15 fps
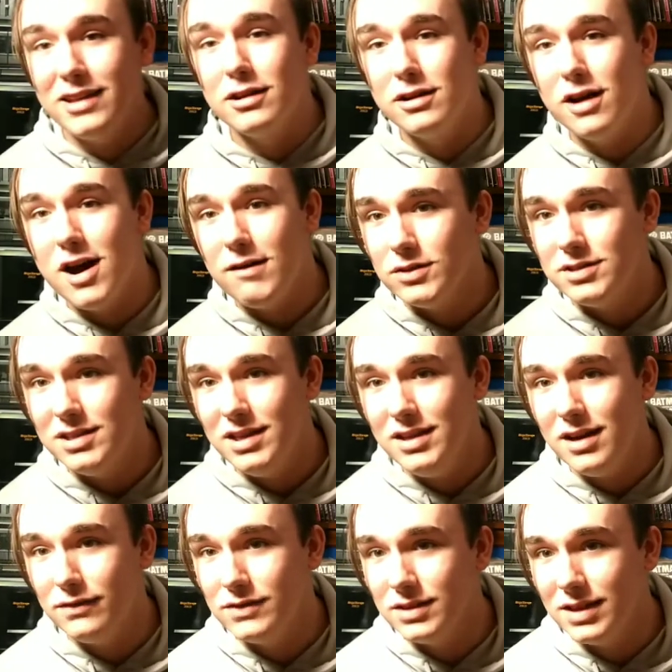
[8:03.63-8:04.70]
the novelty
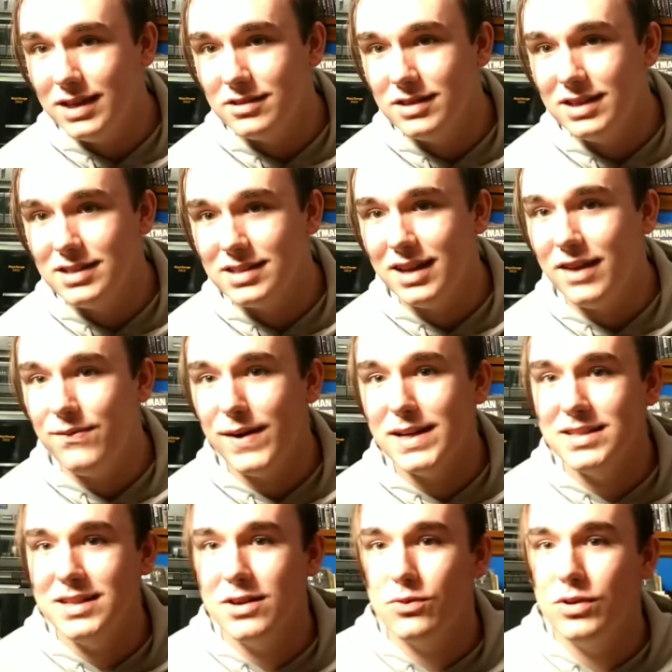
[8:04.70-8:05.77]
of the LaserDisc, and if I
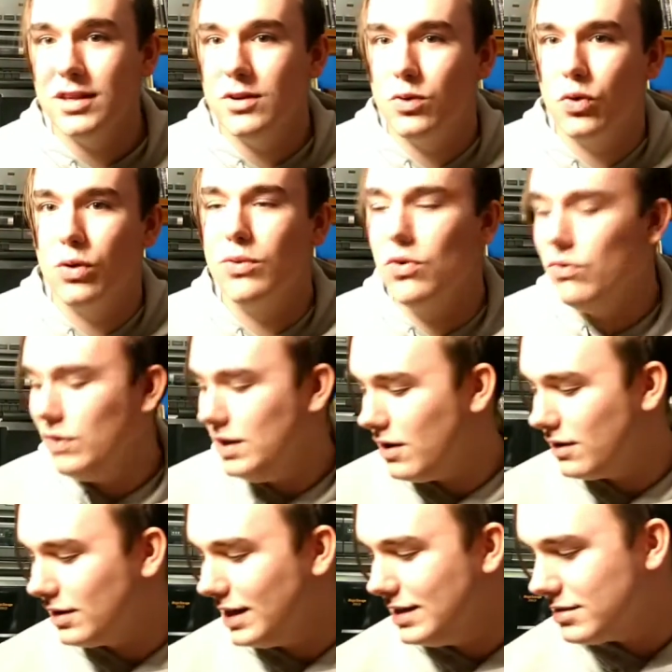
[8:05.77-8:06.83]
see a really cool movie
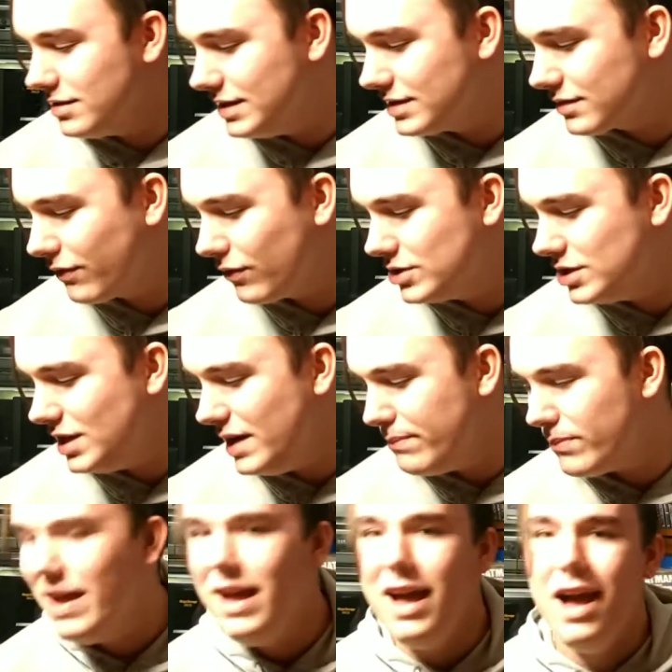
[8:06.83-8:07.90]
on LaserDisc for cheap,
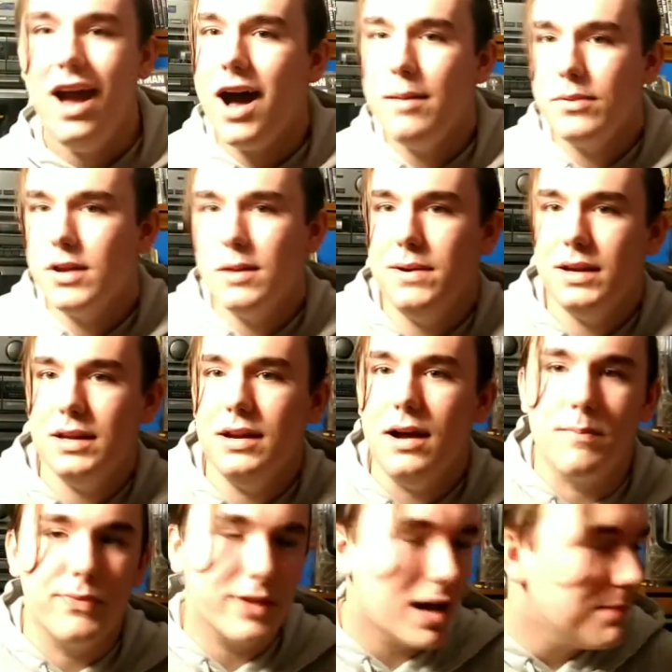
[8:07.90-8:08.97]
I'm going to pick it
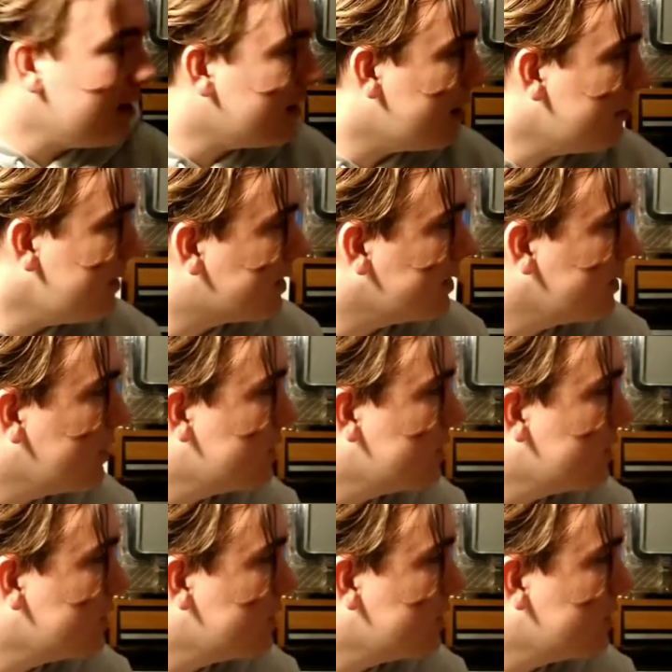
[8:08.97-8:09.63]
up. I'm not going to go